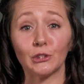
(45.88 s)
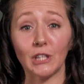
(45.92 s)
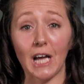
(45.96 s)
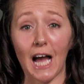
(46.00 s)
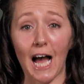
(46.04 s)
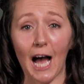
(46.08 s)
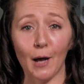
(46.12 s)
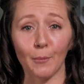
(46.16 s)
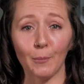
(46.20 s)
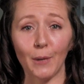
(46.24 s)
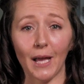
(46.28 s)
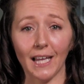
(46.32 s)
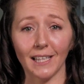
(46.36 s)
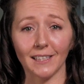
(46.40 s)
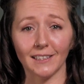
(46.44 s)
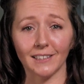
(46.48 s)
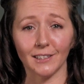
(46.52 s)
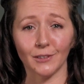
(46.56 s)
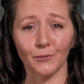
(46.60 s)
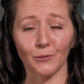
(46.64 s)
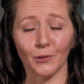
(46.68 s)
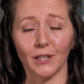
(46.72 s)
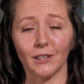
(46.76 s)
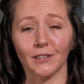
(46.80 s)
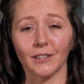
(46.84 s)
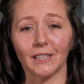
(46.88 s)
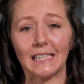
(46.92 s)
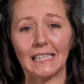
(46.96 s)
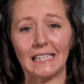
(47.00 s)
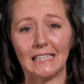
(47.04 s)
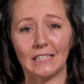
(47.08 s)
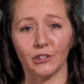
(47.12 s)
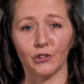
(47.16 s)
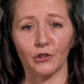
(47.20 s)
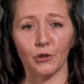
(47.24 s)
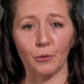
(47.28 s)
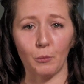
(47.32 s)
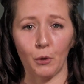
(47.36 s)
top hat DIN rail
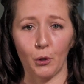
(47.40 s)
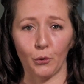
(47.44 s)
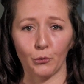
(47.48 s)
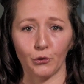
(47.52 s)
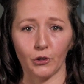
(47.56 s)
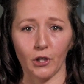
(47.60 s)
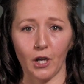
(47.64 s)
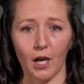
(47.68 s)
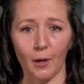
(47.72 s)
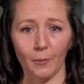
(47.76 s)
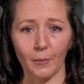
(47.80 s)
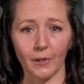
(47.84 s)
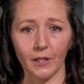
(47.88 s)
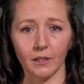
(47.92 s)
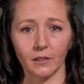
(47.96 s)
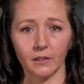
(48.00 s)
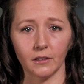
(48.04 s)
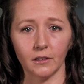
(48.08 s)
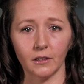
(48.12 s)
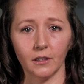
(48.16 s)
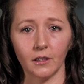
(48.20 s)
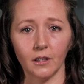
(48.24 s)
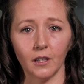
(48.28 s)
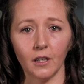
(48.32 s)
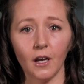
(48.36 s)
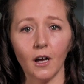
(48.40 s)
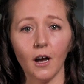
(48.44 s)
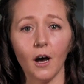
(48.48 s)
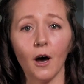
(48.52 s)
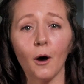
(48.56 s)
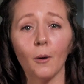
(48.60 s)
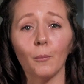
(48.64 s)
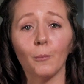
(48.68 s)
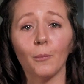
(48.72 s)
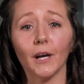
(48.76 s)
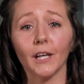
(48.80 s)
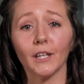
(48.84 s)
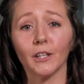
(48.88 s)
is the most common.
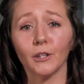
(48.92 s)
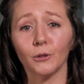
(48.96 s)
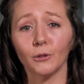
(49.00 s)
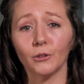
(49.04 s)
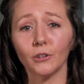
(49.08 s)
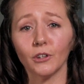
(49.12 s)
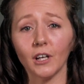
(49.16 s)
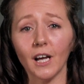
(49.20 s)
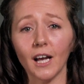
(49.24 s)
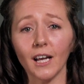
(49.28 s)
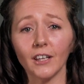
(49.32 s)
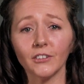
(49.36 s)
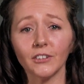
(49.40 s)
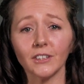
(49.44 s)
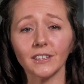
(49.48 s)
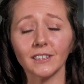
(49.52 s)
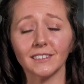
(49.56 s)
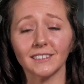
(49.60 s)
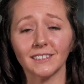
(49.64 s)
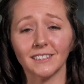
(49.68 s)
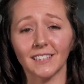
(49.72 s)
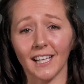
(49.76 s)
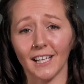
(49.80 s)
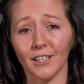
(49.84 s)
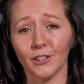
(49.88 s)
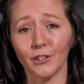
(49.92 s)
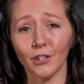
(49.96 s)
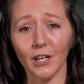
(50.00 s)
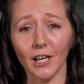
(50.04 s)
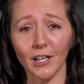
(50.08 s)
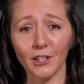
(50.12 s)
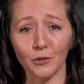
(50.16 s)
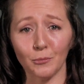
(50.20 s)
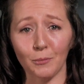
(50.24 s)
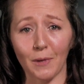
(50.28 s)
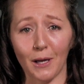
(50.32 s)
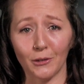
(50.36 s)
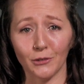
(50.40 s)
By utilizing
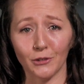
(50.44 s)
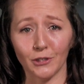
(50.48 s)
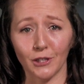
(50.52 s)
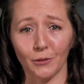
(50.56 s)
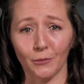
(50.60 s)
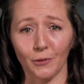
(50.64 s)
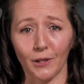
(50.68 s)
standardized mounting